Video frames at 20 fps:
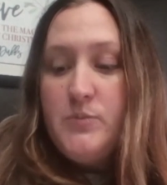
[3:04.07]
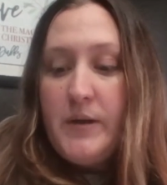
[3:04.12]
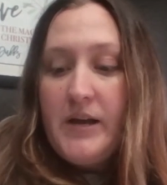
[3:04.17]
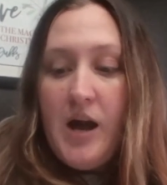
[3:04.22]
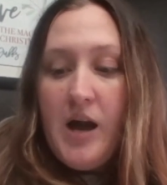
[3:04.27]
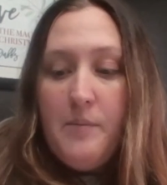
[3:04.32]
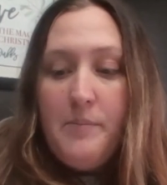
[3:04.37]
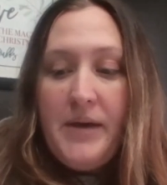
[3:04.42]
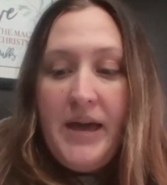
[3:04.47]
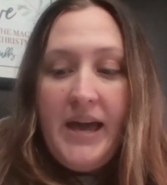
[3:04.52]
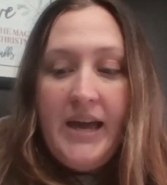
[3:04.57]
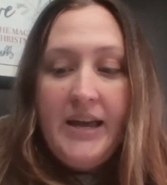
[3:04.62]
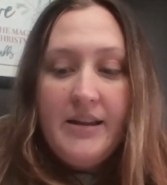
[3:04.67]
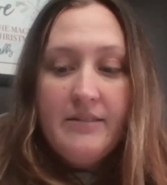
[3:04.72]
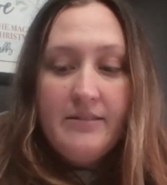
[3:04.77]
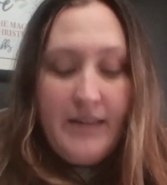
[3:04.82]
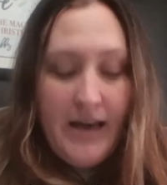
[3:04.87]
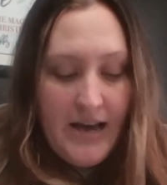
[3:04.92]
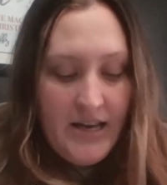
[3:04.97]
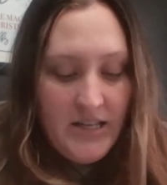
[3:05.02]
we got paid
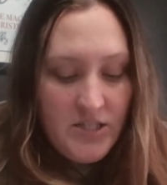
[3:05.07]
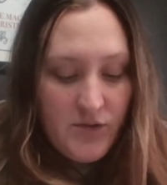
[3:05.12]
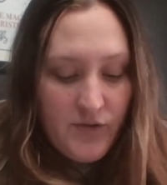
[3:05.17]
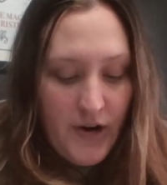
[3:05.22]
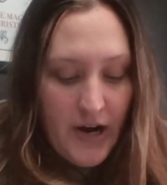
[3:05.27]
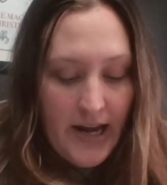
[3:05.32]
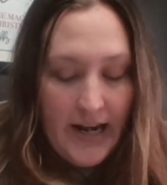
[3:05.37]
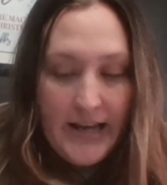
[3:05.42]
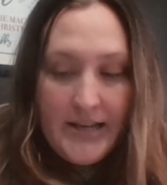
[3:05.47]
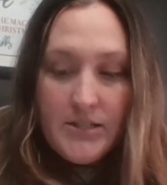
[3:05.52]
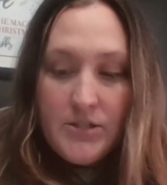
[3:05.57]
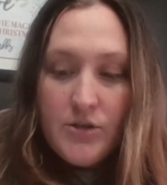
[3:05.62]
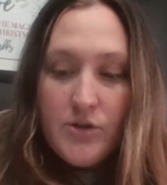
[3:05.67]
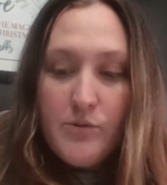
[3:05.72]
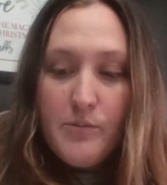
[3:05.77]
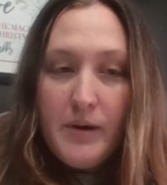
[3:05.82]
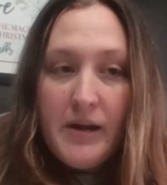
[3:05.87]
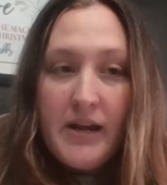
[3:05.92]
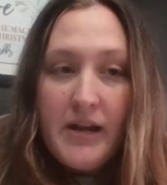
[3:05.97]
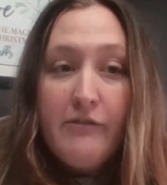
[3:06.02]
last Friday. So the
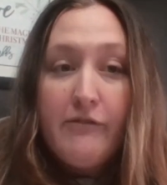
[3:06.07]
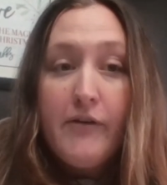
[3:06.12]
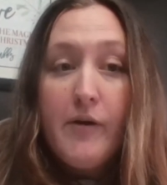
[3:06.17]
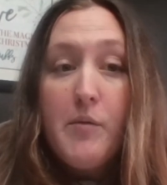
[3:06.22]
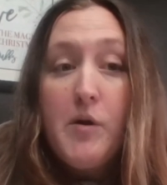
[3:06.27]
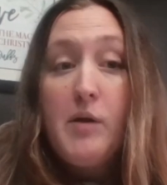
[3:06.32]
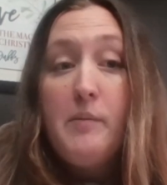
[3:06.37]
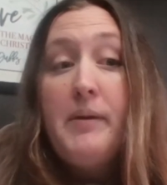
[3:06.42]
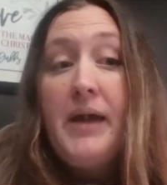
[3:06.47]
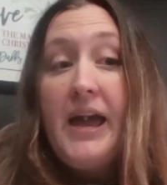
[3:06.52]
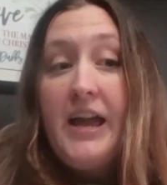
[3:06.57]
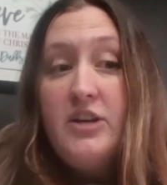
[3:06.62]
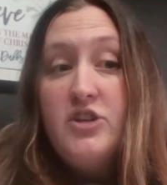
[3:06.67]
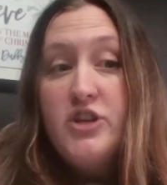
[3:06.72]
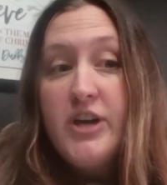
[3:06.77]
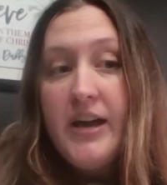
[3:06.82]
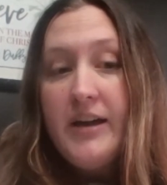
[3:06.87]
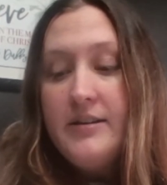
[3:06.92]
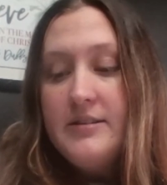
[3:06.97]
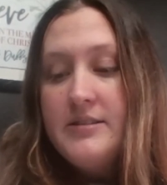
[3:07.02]
money from our
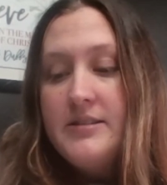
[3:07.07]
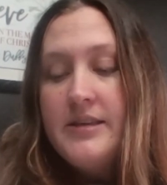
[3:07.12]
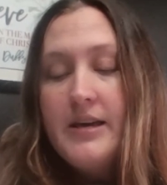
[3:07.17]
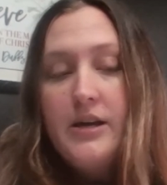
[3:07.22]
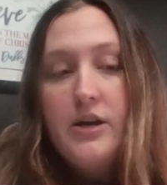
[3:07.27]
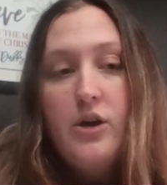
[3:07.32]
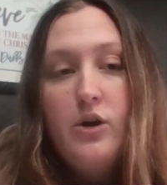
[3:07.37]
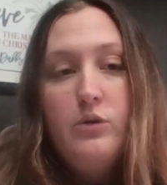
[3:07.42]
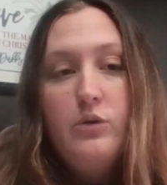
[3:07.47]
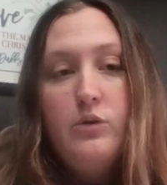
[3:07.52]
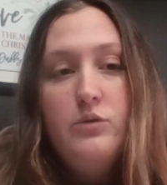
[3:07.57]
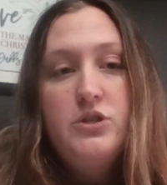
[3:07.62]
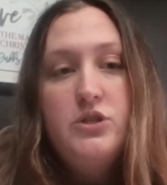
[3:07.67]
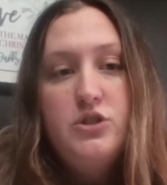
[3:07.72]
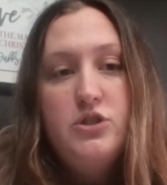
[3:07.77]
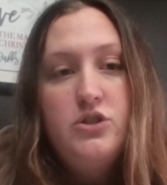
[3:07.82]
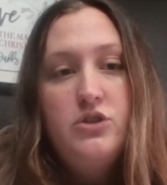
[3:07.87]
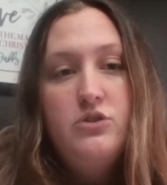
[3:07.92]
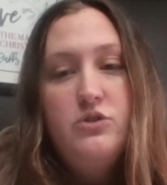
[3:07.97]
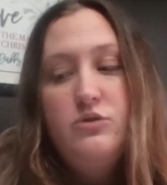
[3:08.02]
paychecks that goes
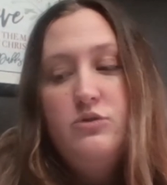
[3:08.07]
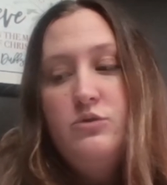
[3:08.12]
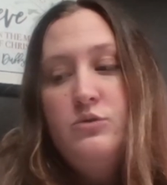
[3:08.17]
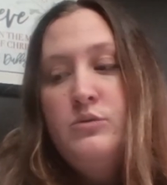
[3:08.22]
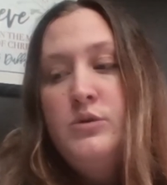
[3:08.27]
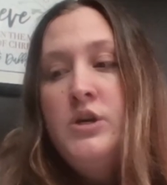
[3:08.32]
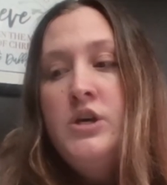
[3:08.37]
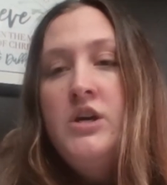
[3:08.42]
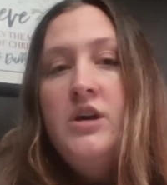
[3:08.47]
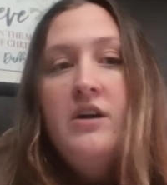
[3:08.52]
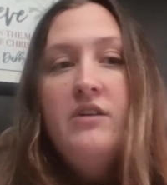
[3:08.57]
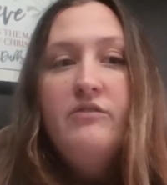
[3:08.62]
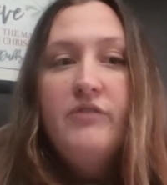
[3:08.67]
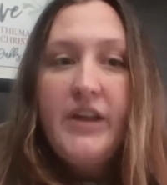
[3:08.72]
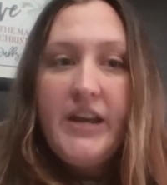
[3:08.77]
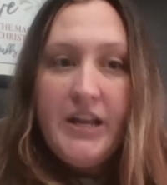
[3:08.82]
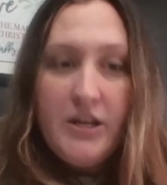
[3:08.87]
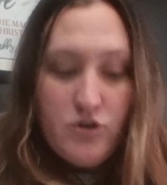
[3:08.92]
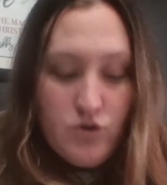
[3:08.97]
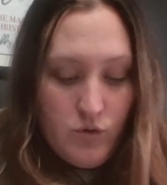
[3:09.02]
to
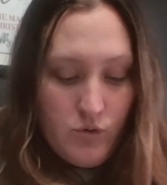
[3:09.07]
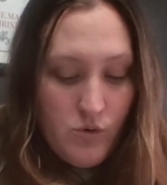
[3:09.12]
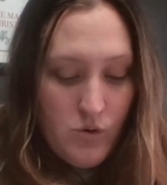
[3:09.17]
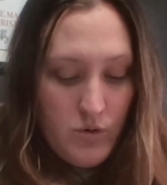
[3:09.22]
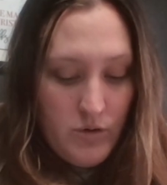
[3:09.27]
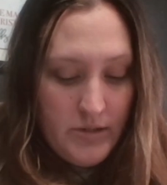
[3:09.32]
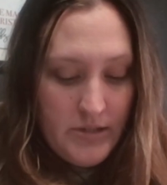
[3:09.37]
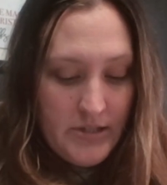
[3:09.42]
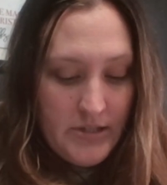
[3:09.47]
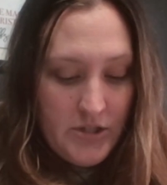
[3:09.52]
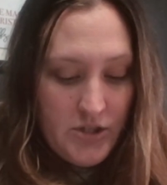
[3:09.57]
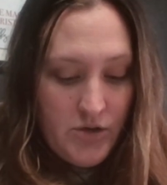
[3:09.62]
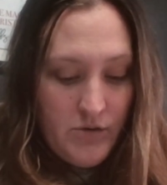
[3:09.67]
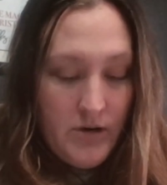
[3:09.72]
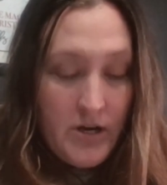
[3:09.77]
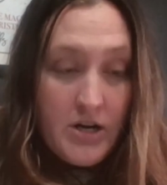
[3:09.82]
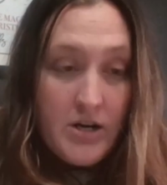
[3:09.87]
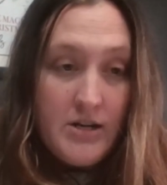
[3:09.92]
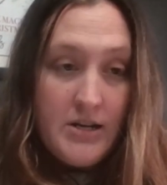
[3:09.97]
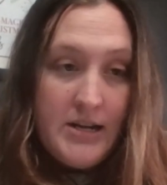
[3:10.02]
financial goals is
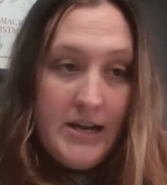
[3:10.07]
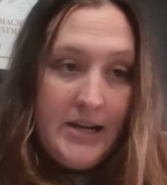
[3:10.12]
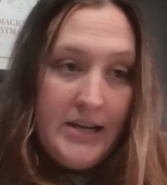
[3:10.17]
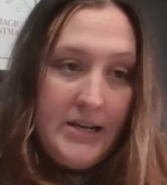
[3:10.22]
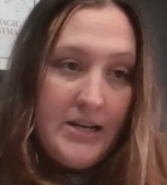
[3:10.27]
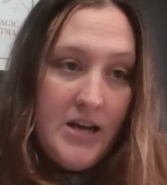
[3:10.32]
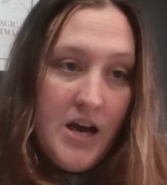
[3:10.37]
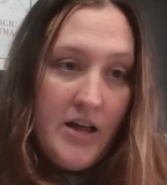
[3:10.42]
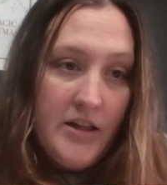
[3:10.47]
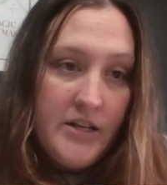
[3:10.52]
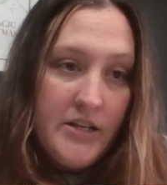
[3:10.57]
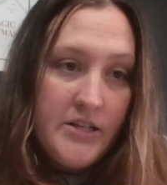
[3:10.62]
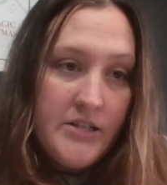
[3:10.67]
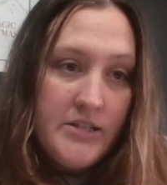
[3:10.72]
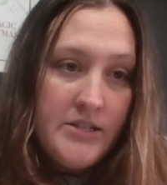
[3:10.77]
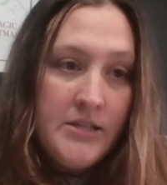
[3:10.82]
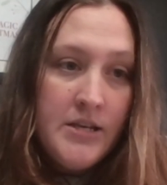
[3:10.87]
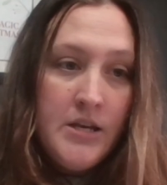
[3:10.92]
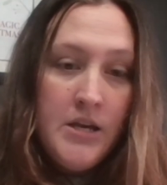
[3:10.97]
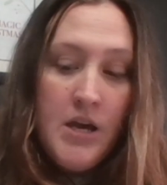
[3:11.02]

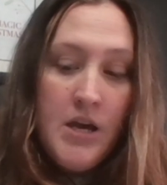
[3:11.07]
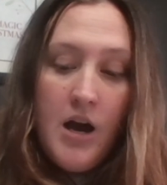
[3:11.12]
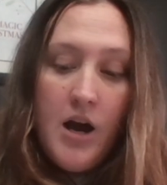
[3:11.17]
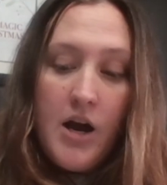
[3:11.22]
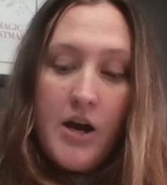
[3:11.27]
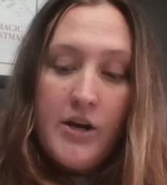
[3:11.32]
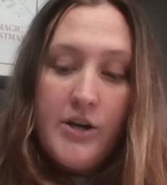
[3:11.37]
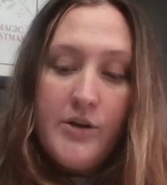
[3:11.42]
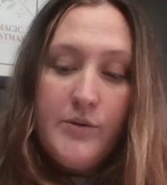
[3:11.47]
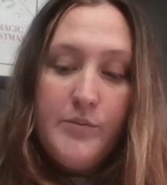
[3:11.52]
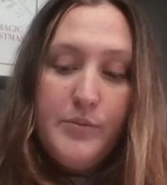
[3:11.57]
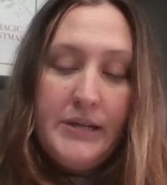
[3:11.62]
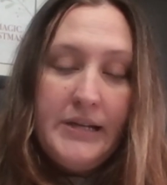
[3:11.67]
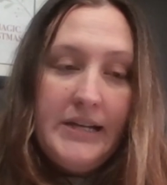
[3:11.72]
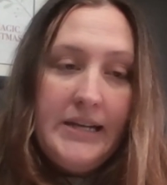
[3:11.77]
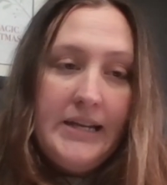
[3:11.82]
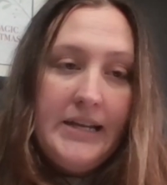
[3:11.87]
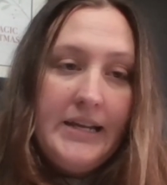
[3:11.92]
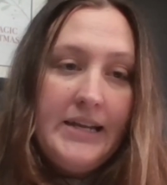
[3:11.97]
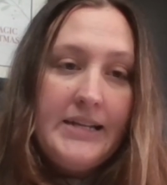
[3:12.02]
$290. Our
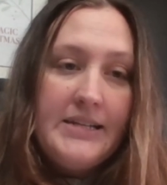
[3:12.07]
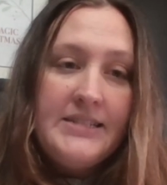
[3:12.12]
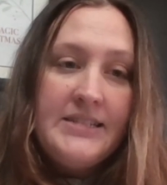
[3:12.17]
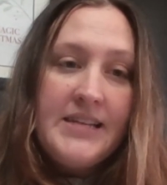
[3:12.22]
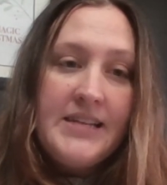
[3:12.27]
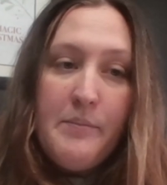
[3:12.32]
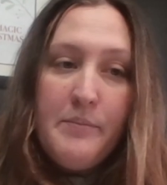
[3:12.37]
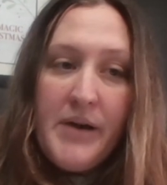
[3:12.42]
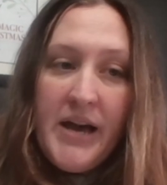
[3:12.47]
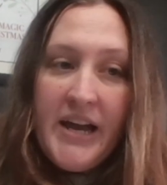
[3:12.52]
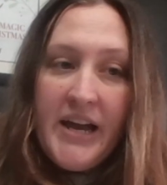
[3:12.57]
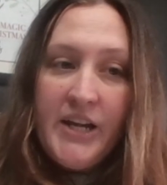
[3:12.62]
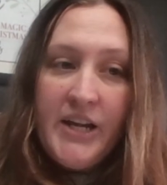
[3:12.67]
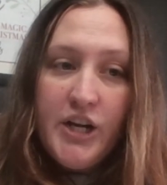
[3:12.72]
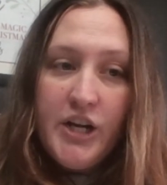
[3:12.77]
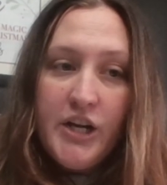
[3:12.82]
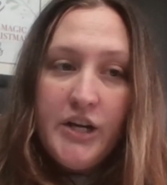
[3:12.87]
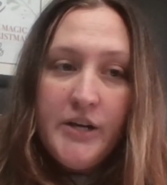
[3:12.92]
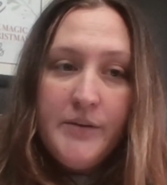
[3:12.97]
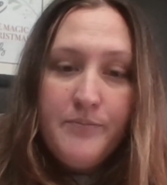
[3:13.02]
completed debt
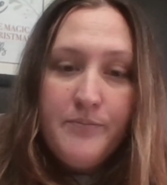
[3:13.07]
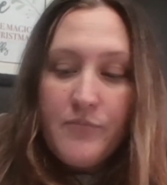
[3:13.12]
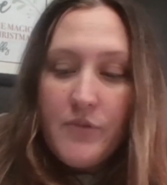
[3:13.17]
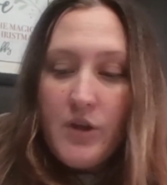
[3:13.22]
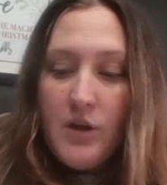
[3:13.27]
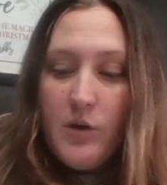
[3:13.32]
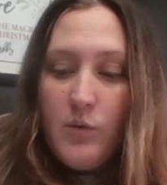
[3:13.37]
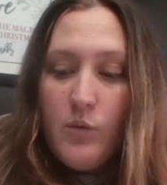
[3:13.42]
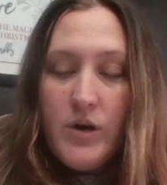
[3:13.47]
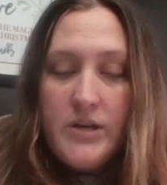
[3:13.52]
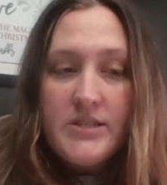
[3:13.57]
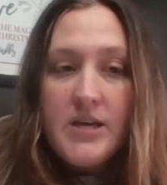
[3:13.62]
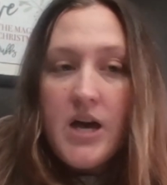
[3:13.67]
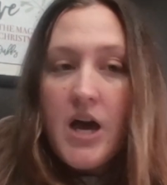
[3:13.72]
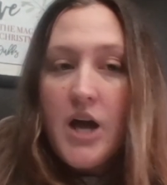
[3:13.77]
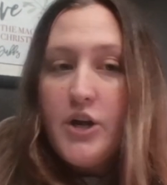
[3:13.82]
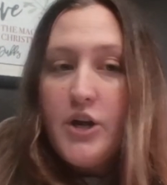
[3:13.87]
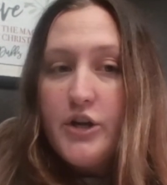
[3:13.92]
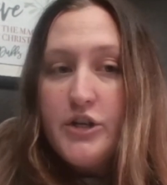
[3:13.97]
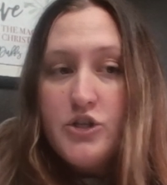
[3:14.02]
binder was
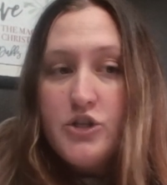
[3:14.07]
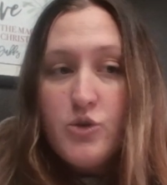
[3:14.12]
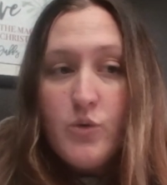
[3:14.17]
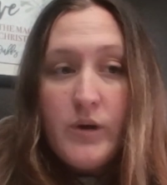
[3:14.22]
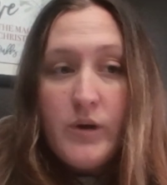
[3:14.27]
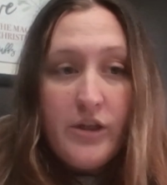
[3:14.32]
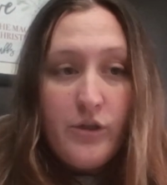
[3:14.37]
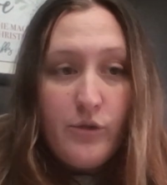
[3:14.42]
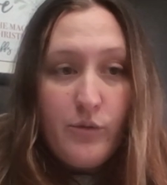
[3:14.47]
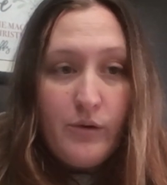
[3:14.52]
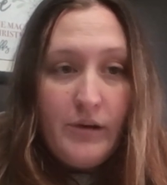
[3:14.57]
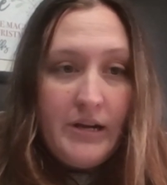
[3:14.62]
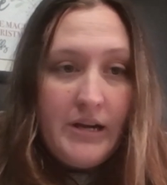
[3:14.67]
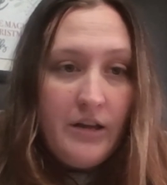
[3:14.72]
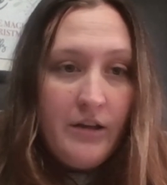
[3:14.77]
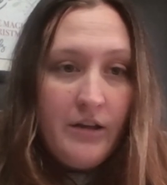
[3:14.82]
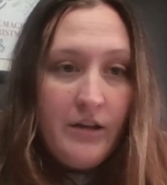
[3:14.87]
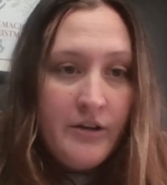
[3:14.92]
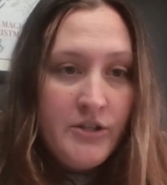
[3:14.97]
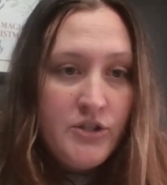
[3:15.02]

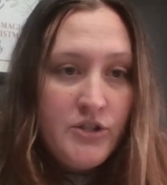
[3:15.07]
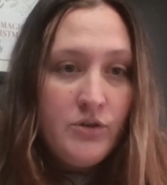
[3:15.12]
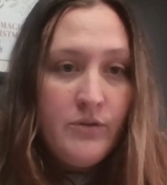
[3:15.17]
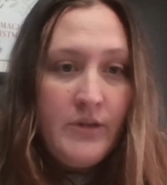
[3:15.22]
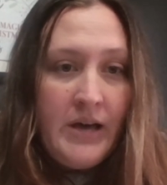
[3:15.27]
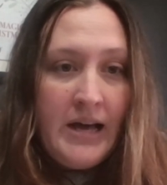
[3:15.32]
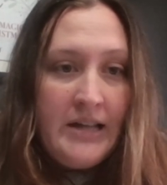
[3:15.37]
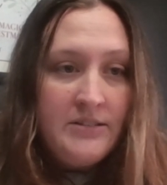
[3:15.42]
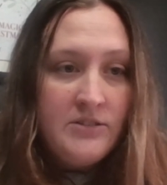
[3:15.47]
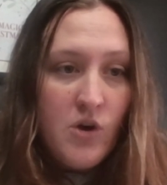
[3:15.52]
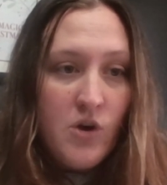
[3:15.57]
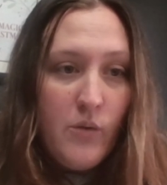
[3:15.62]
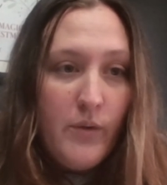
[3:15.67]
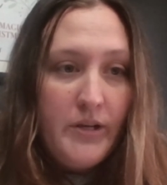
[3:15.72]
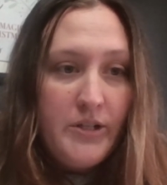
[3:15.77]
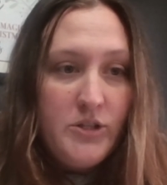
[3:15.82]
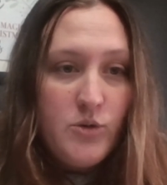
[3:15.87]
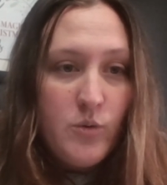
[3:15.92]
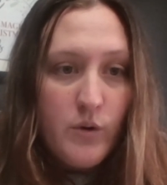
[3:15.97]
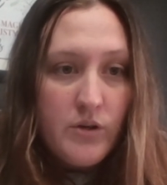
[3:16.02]
$123. So that's
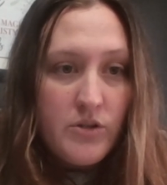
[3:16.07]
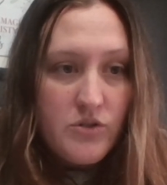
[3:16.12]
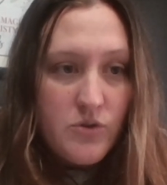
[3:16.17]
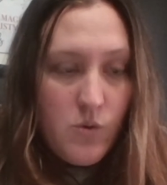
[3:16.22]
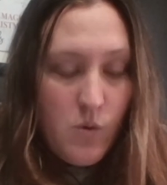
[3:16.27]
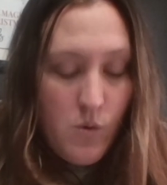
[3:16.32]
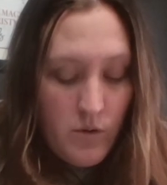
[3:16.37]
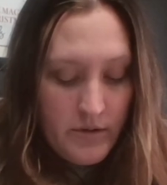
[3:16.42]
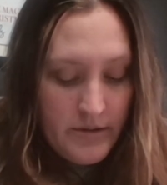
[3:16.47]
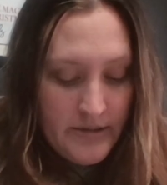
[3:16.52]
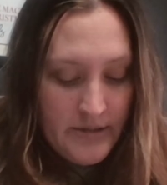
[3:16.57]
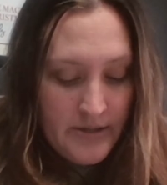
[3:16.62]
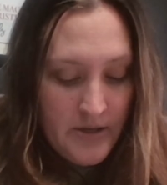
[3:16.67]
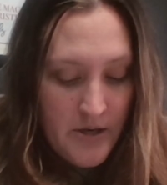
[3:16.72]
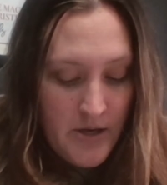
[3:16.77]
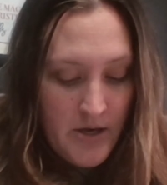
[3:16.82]
going towards goals.